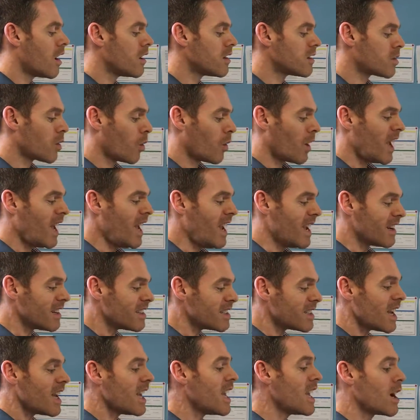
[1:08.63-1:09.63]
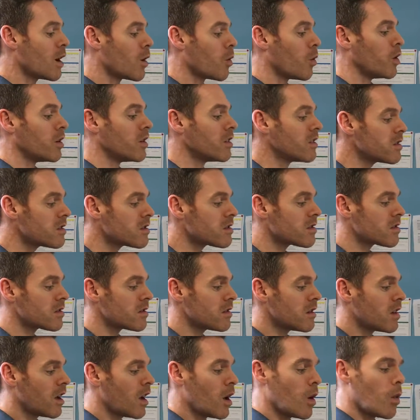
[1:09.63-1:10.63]
So 8
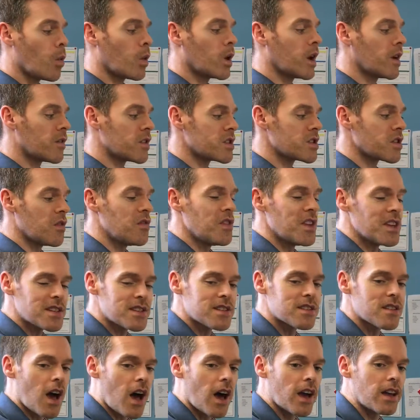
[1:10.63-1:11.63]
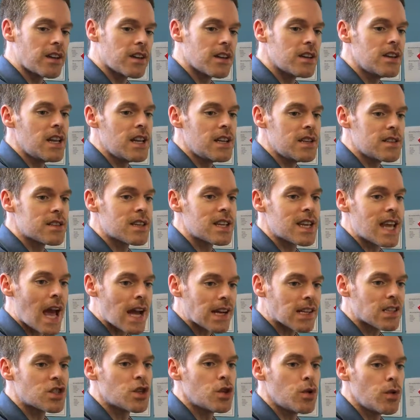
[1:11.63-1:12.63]
equals, whatever's on this side needs to
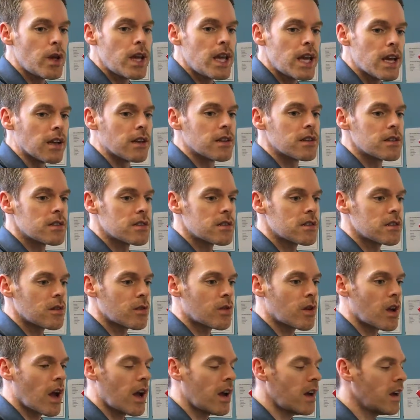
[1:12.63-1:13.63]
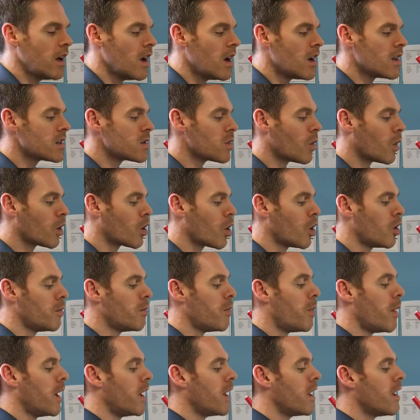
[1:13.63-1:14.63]
get to 8, okay? So it
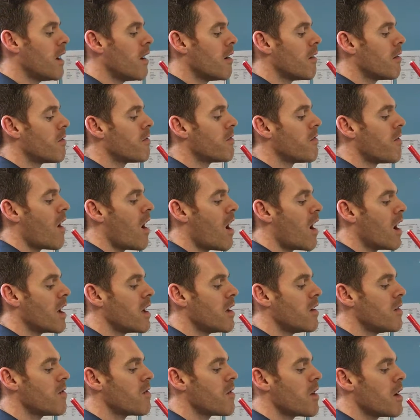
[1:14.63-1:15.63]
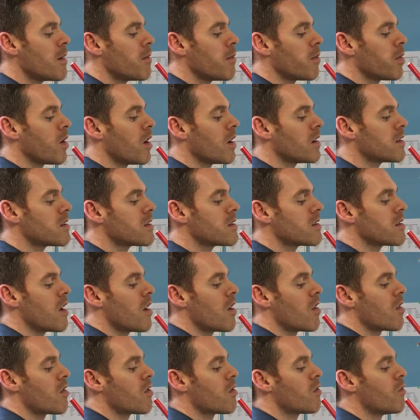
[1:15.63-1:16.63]
could be 5 plus
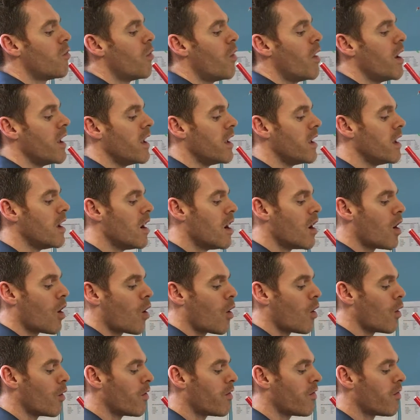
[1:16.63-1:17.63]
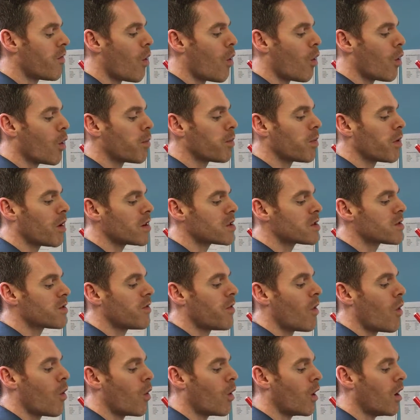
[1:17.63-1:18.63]
3, or 4 plus
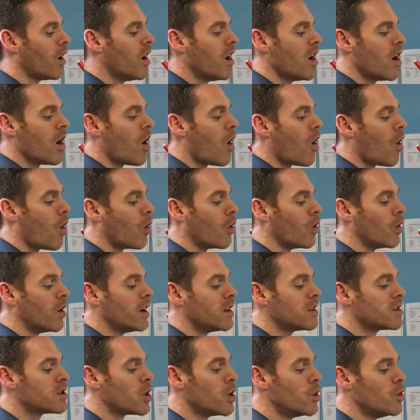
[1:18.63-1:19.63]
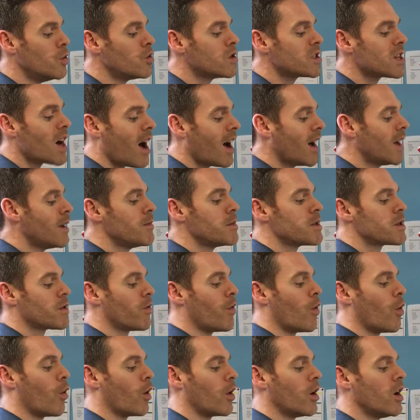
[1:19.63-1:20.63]
4, or 2 times
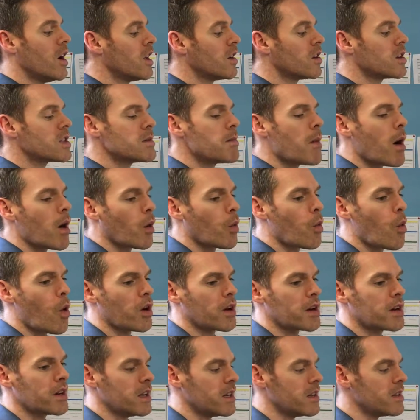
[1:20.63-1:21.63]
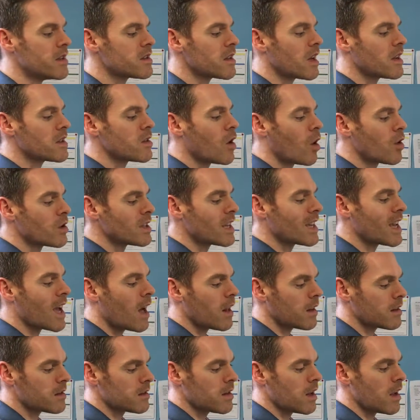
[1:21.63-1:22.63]
4. Doesn't matter what it is, as long as it
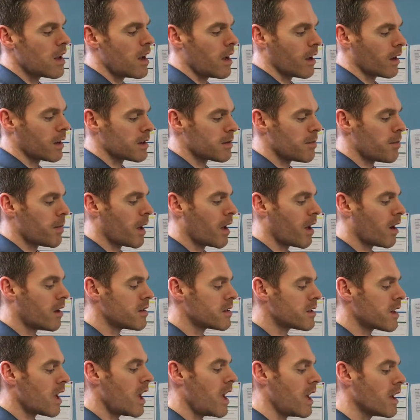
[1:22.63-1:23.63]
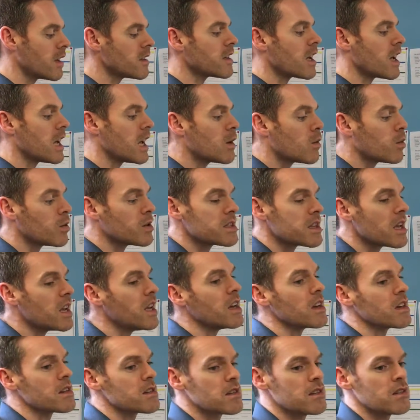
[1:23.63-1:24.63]
gets to 8, because 8 equals
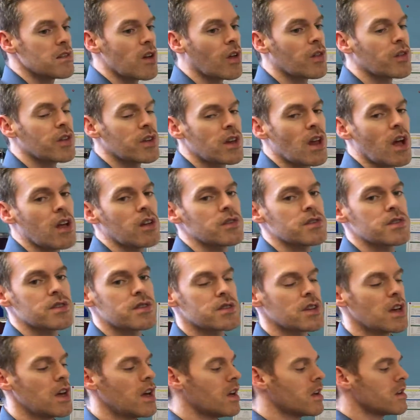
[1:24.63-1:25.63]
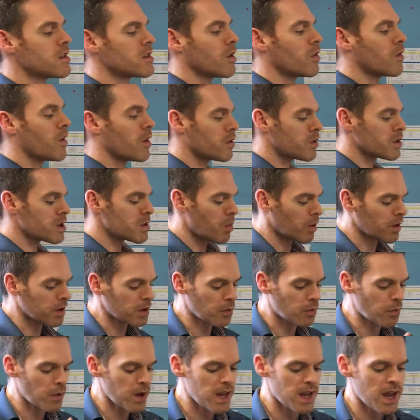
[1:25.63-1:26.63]
8, nothing else. So just wanted
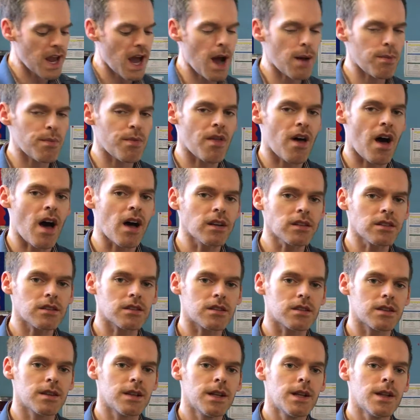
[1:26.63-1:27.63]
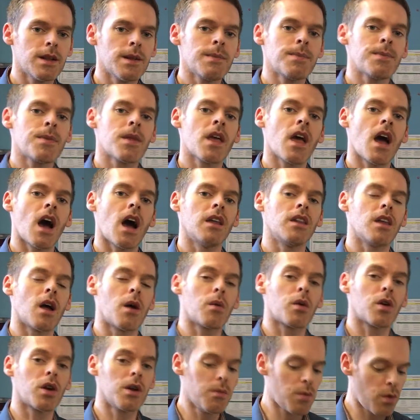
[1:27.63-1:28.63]
to recap that. And now
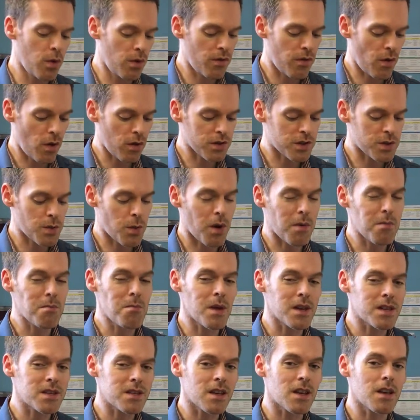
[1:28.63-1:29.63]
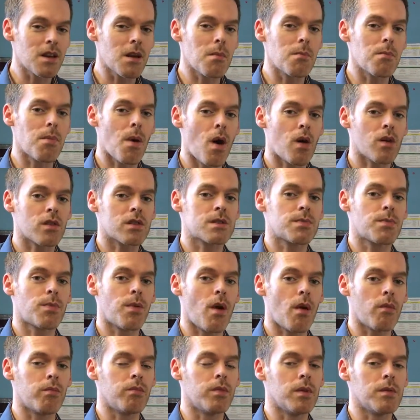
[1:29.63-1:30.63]
we're going to move on to our missing box
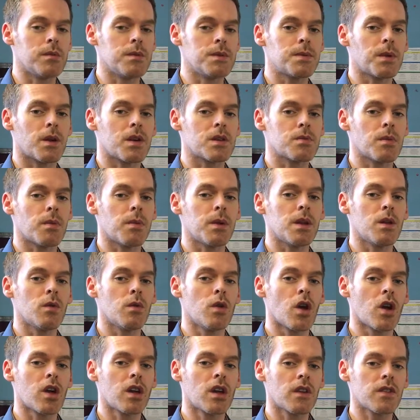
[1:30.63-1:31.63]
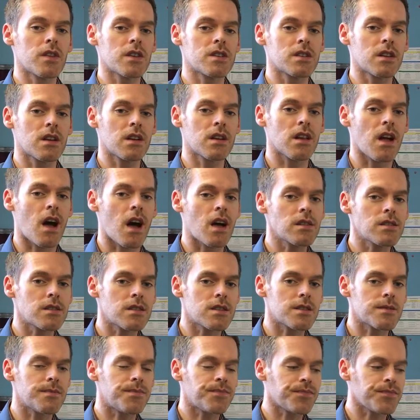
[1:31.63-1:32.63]
problems, because we've been looking at this in
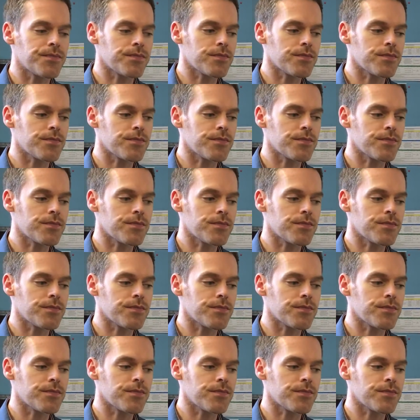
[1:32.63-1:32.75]
class.